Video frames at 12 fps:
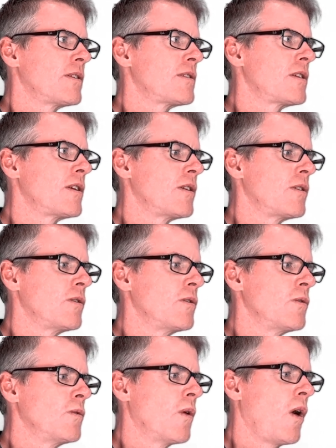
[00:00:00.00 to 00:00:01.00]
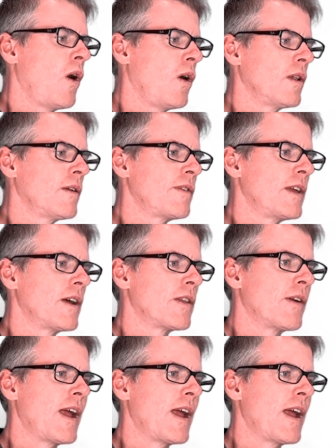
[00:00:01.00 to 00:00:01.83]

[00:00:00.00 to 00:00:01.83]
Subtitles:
to all of the other